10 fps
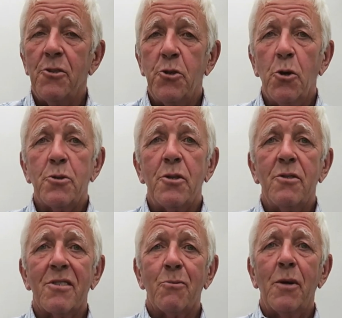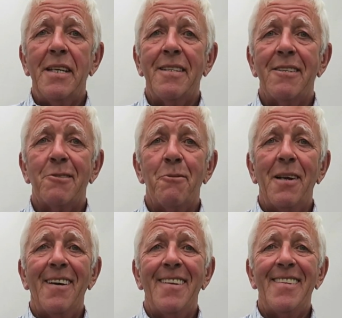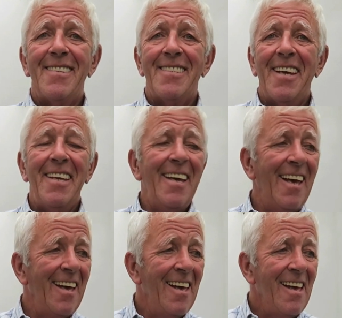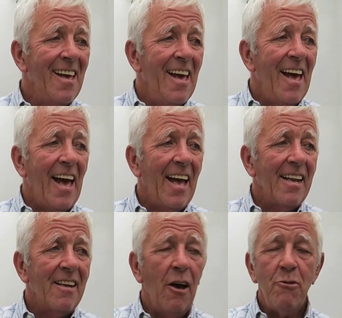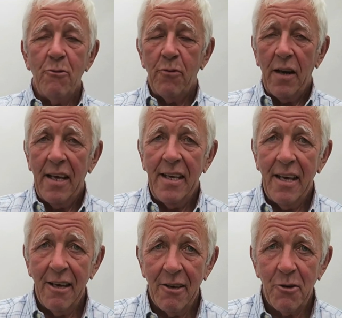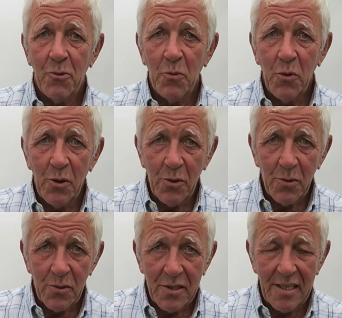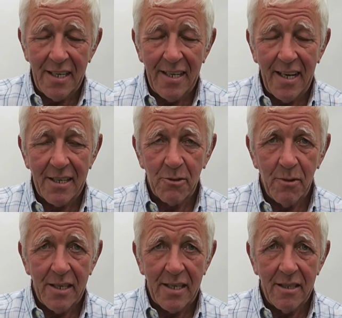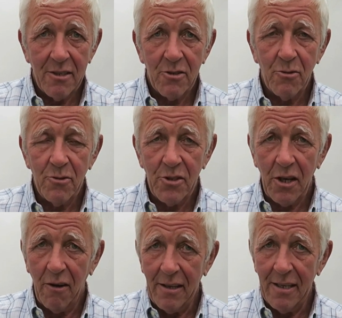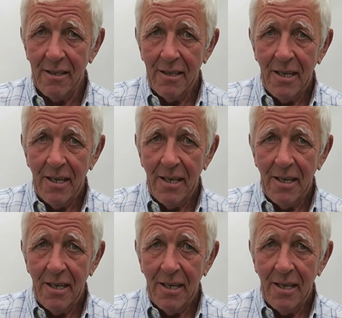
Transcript: Short and sweet, as we like to say, and hopefully we'll see you next week in the sunshine.